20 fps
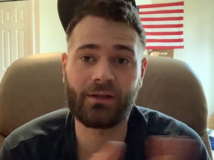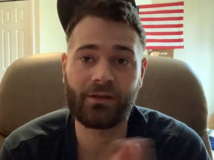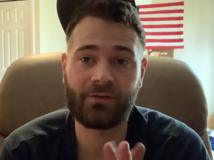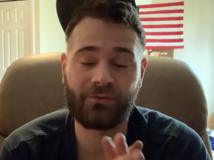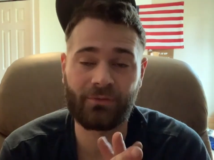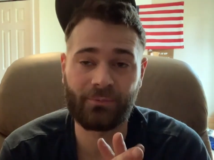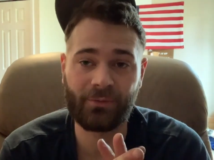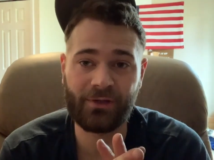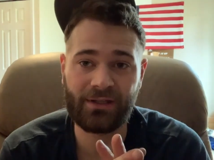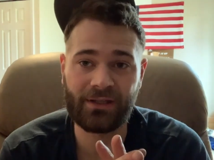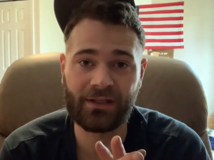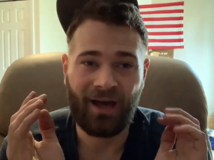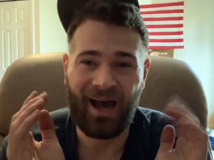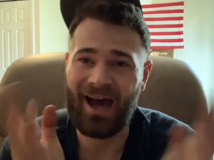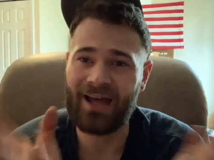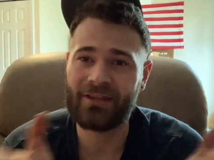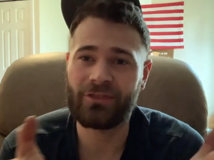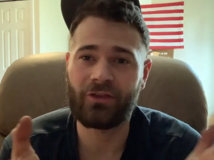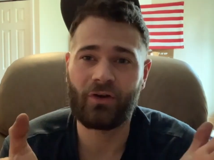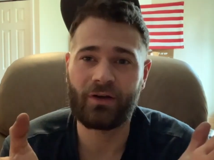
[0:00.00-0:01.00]
from leaking.
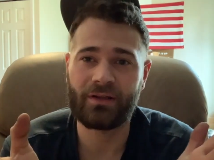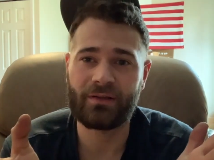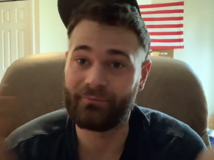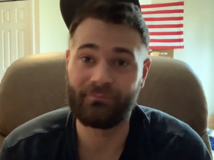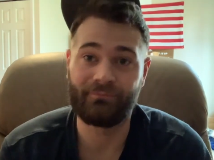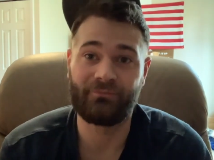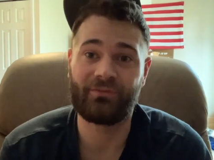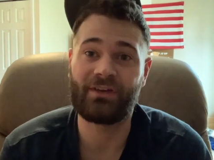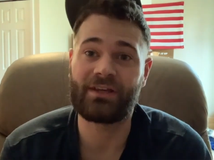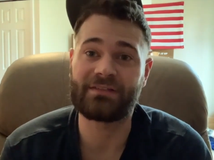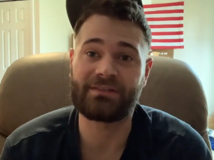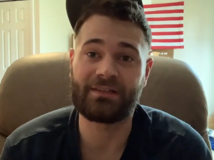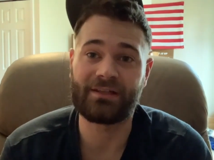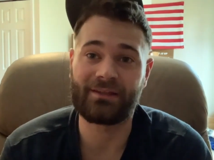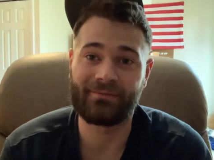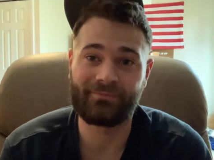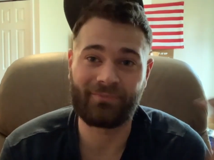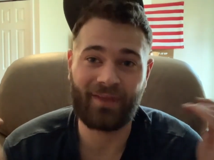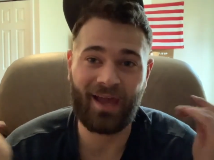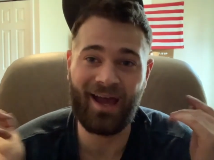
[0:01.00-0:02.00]
I thought it fixed
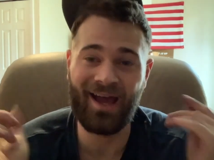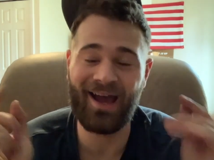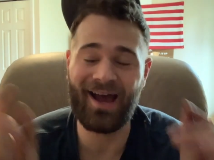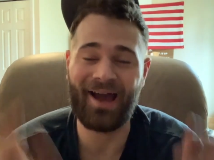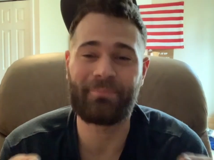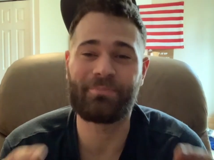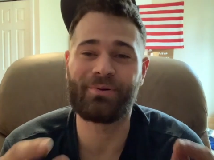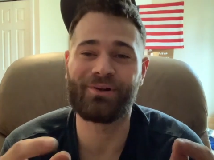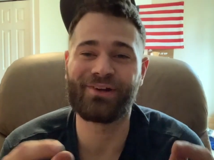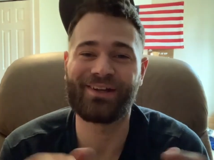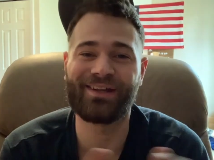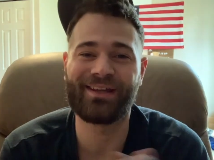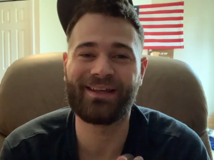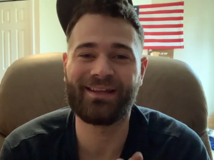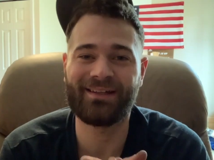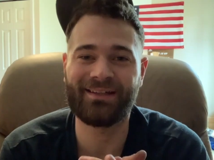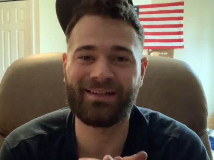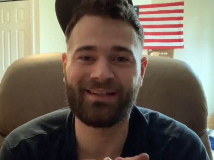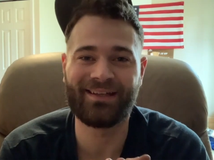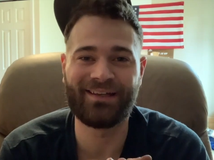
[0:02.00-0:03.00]
it. I put it
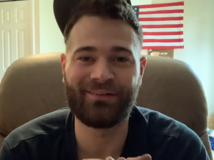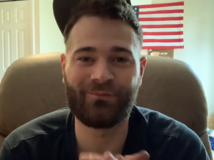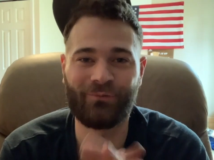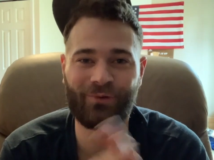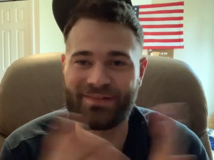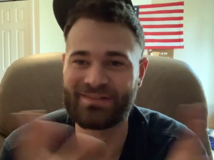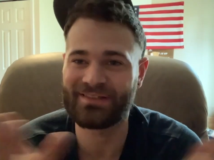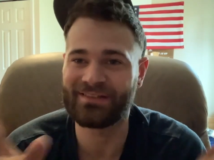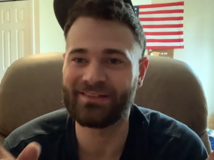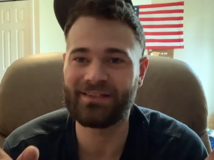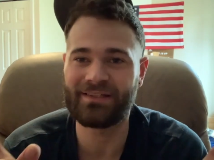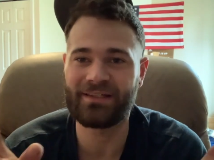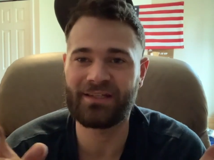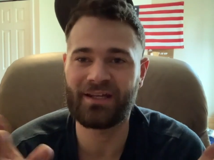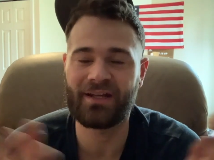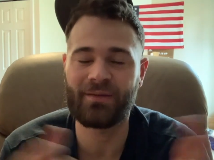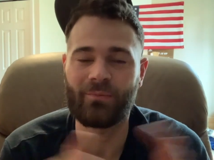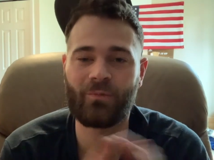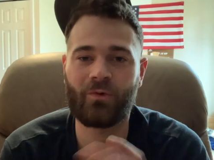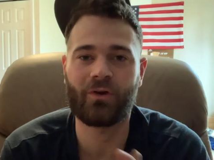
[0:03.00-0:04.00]
in, it wasn't leaking
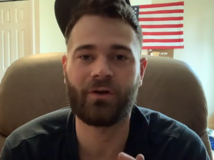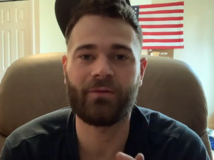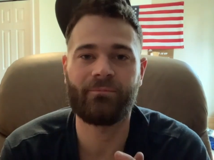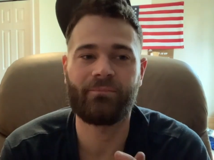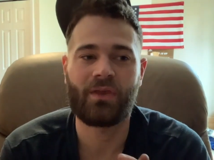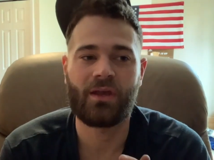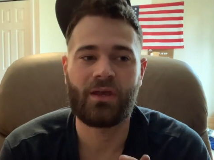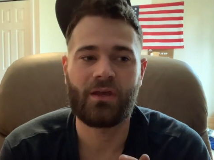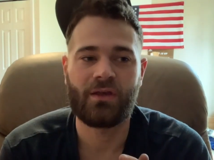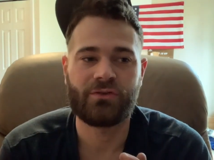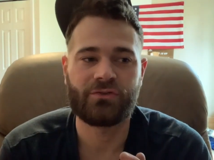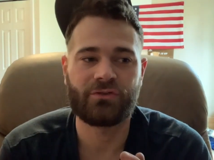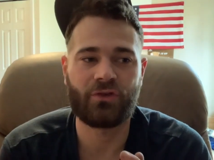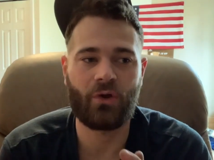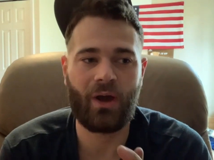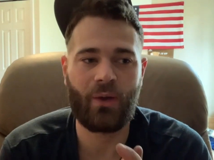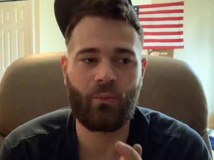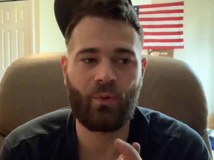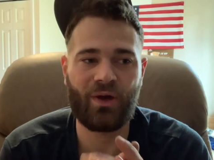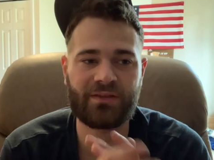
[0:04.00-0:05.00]
anymore. So
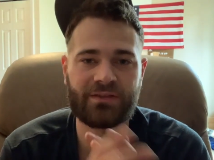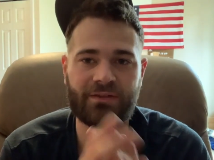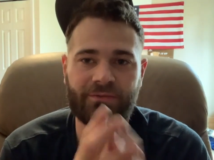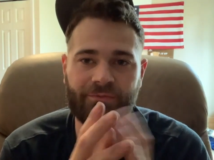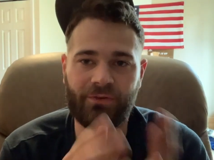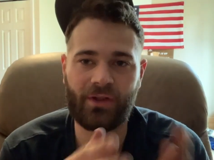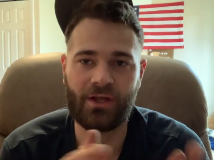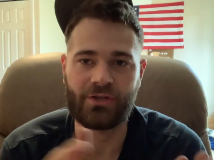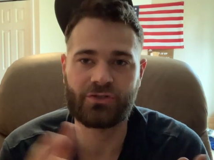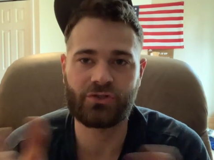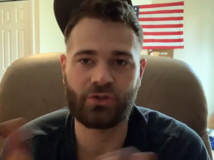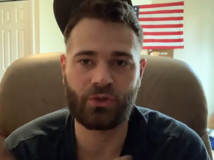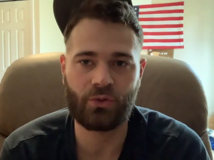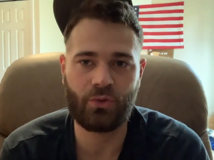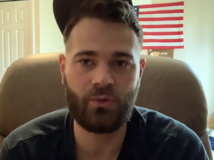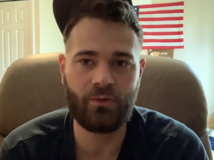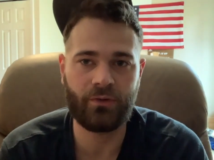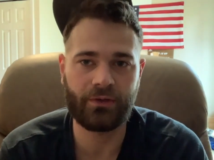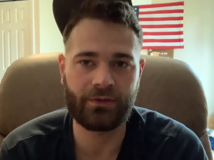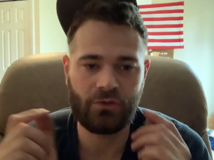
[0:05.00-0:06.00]
I went to flush the
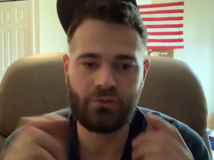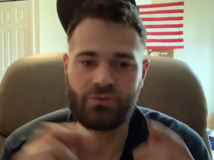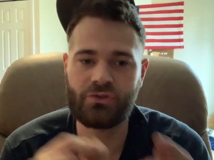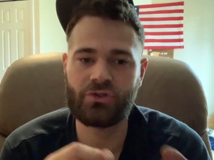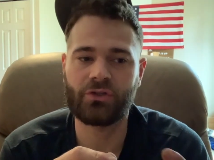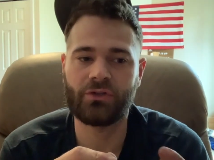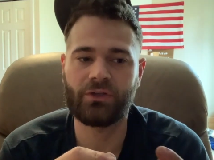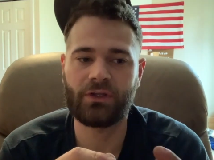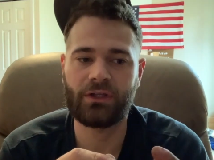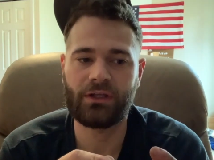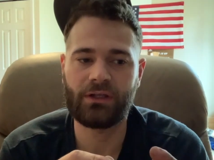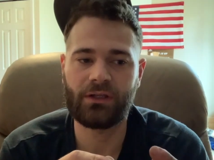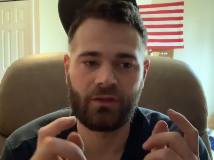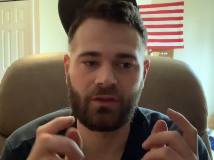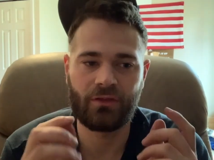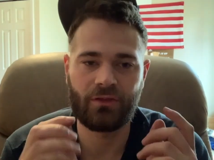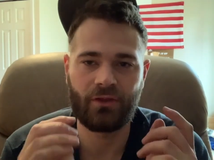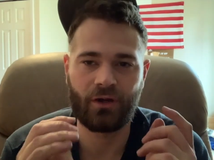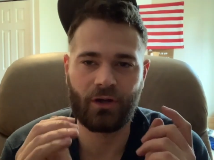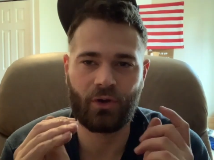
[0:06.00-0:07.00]
coolant. Usually
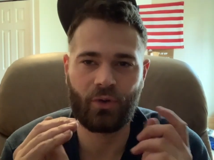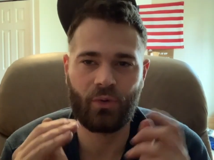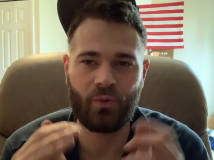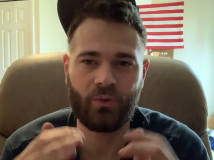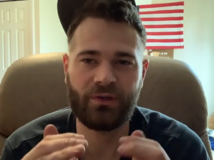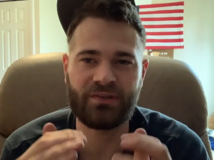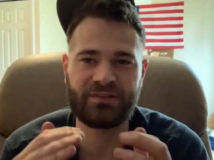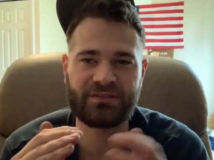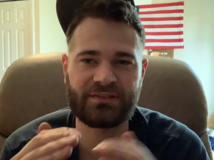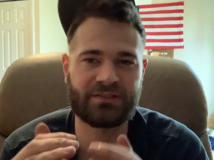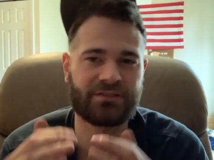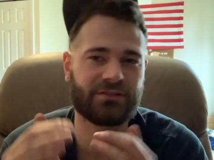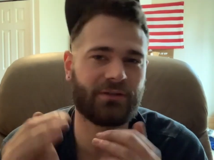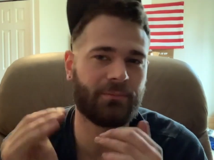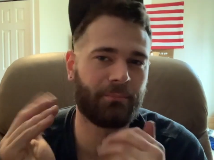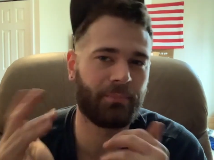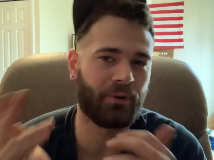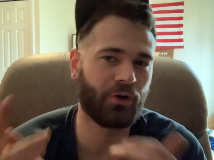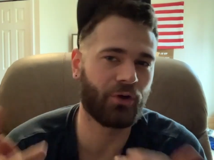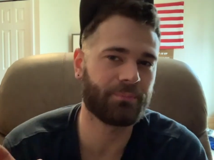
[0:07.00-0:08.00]
the coolant
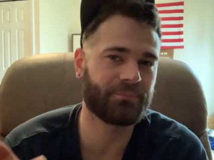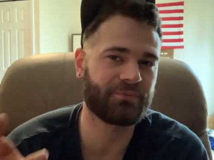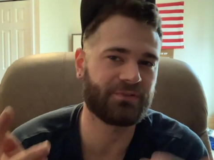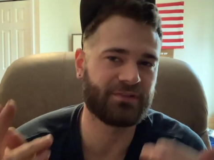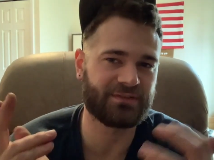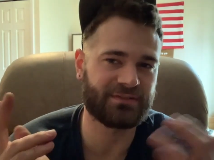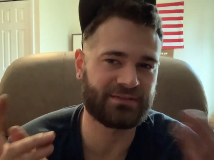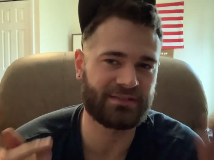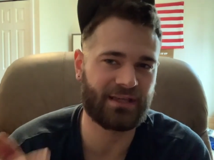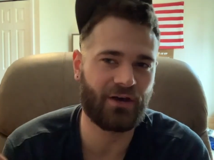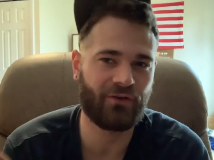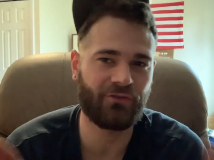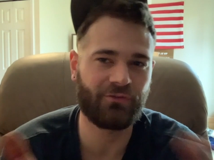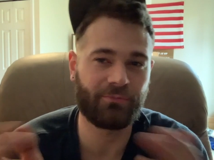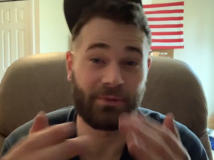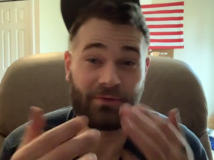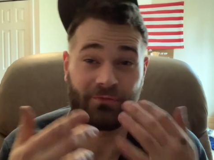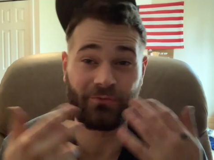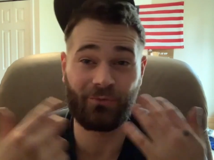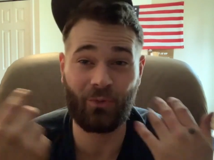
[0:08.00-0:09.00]
system burps itself
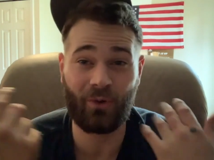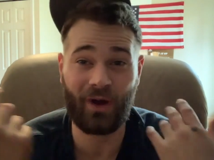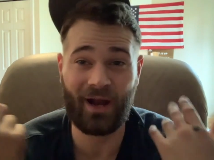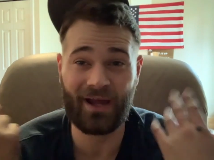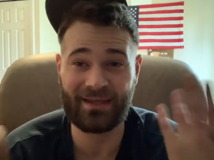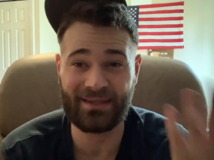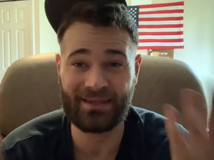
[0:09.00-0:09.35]
before I